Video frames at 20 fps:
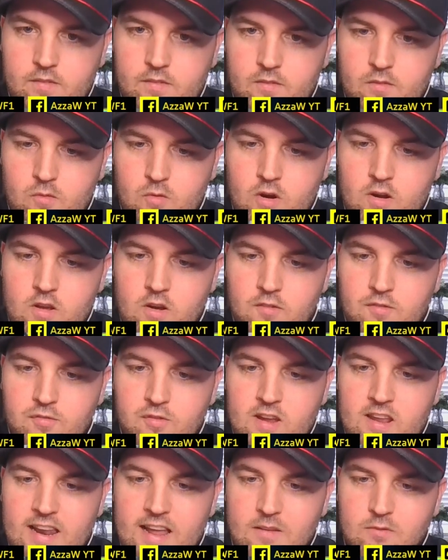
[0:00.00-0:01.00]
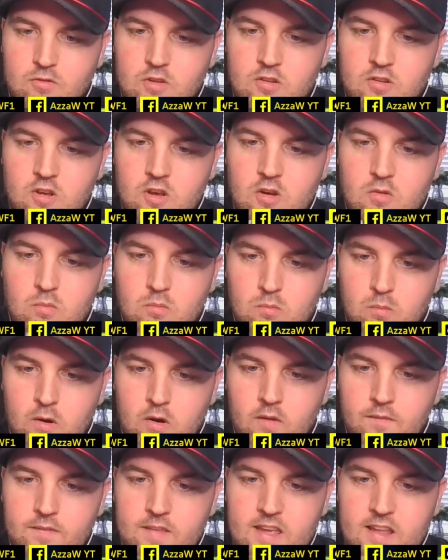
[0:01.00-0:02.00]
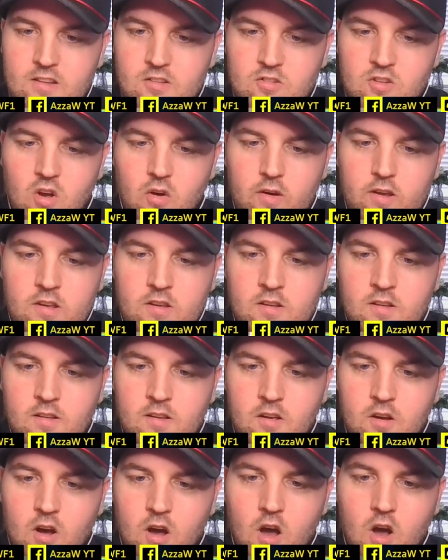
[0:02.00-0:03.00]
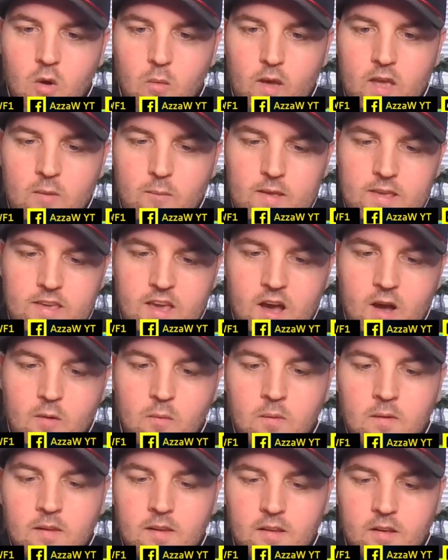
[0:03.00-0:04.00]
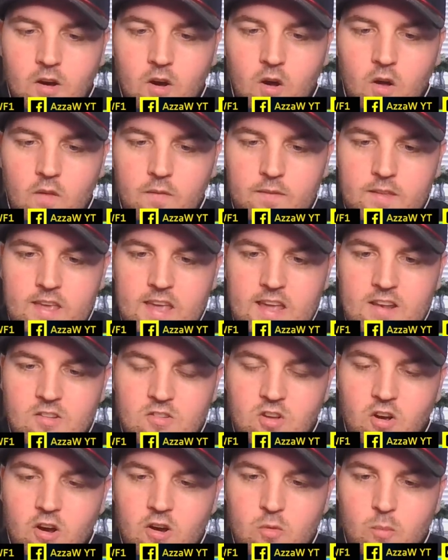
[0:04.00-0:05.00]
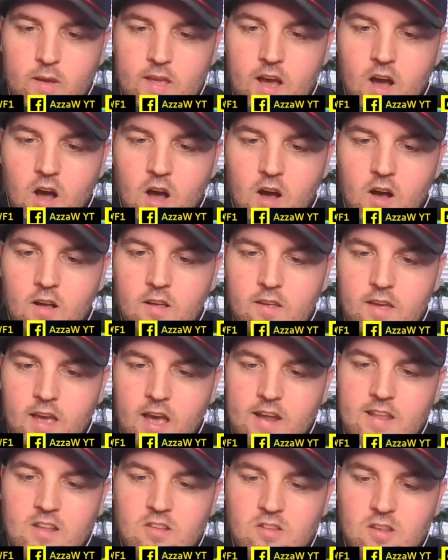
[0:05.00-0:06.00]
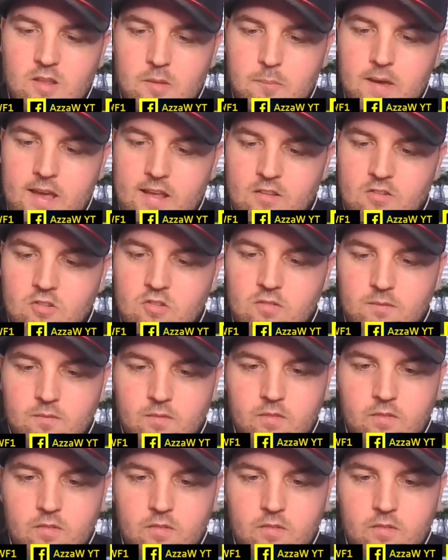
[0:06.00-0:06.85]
We've only got 3 laps to do. We're on the inside. Oh, here we go. On the inside we are. And into the pits.